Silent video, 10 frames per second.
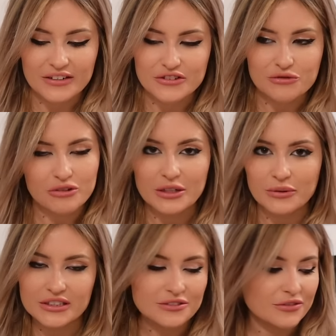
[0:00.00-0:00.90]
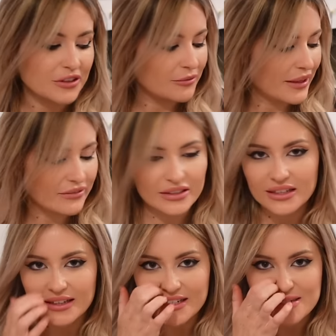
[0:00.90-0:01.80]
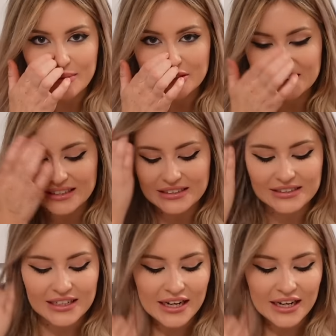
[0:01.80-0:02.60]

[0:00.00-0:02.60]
I just really wanted to film everything that I spotted.